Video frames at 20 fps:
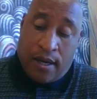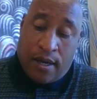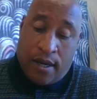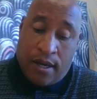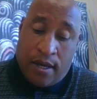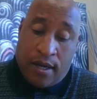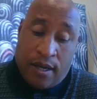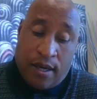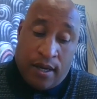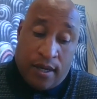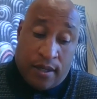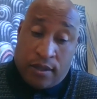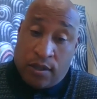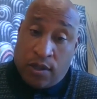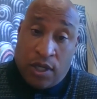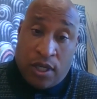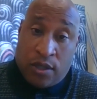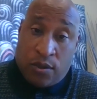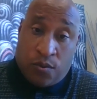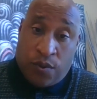
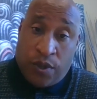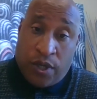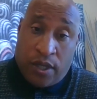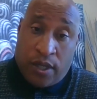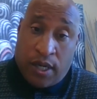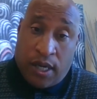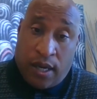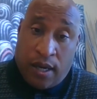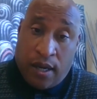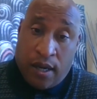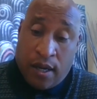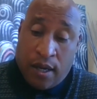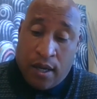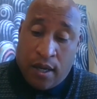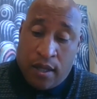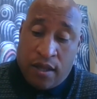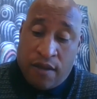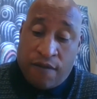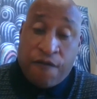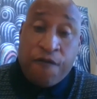is really
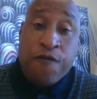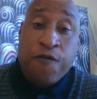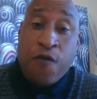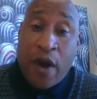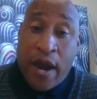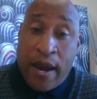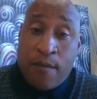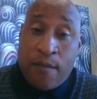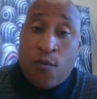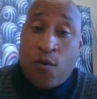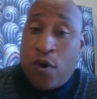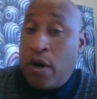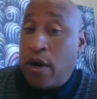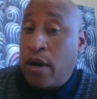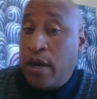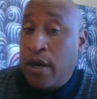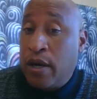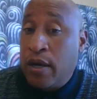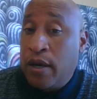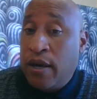the
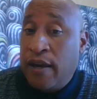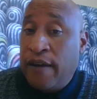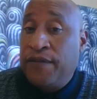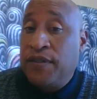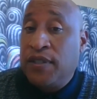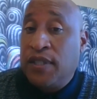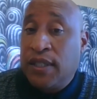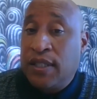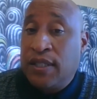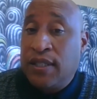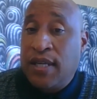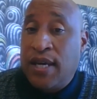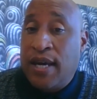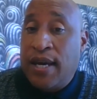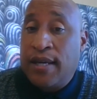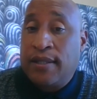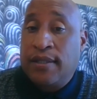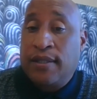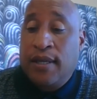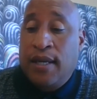framework of
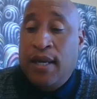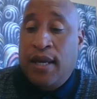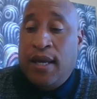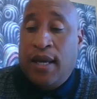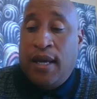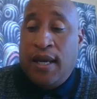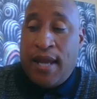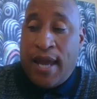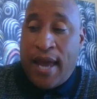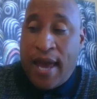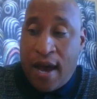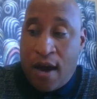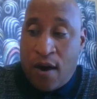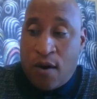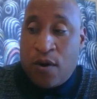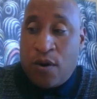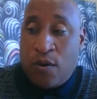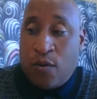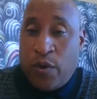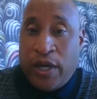success, and how
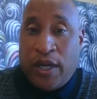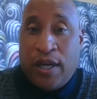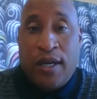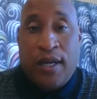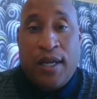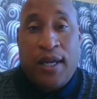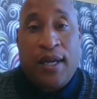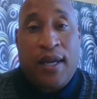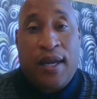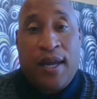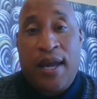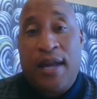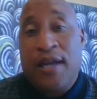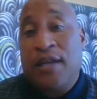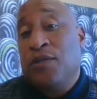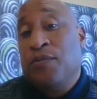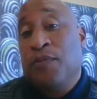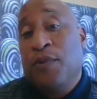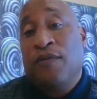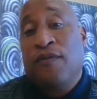are we going to
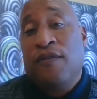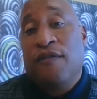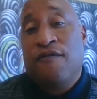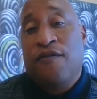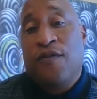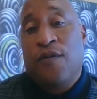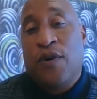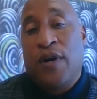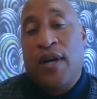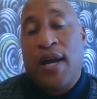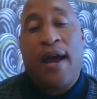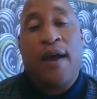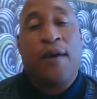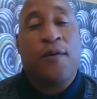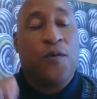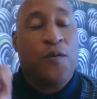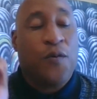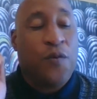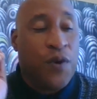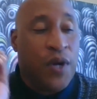engage moving forward. I
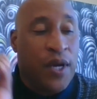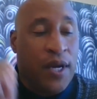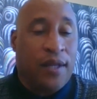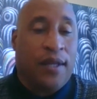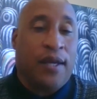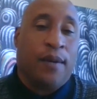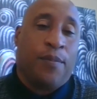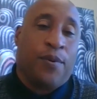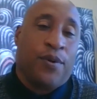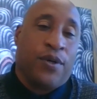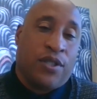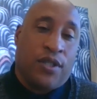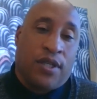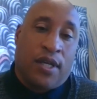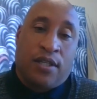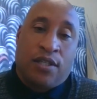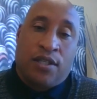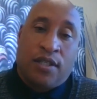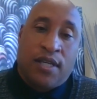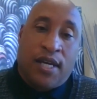really
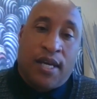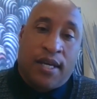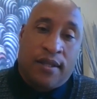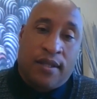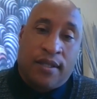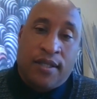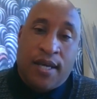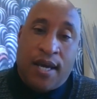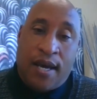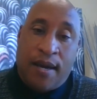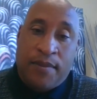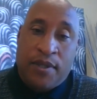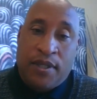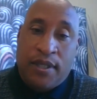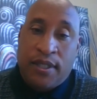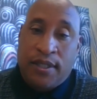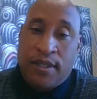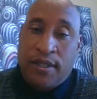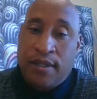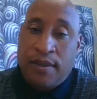appreciate you taking the time to
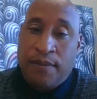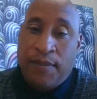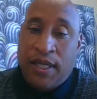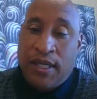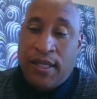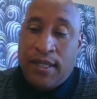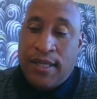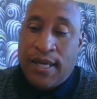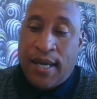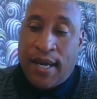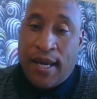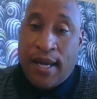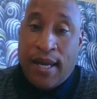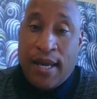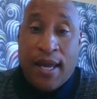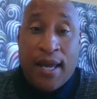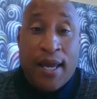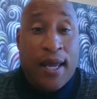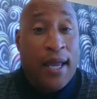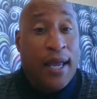listen to me today,
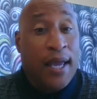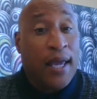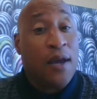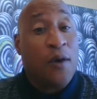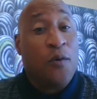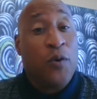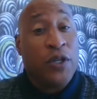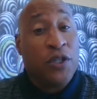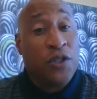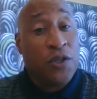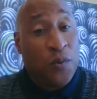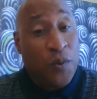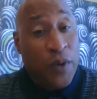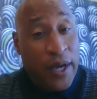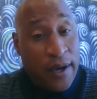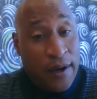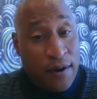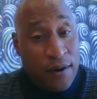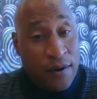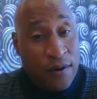and I wish you
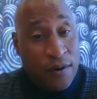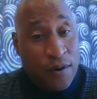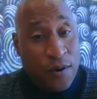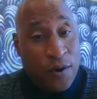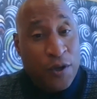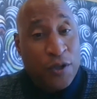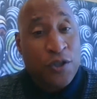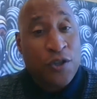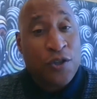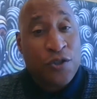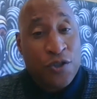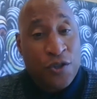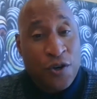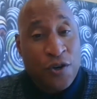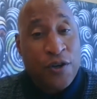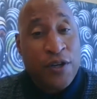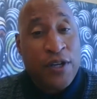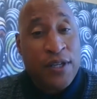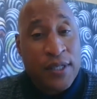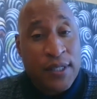well on your
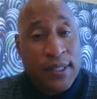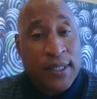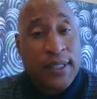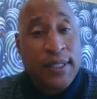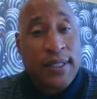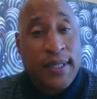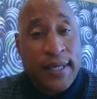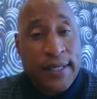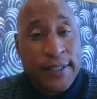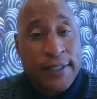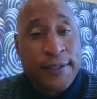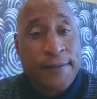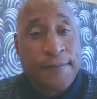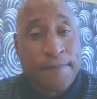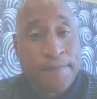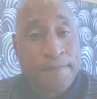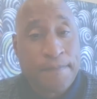journey to success.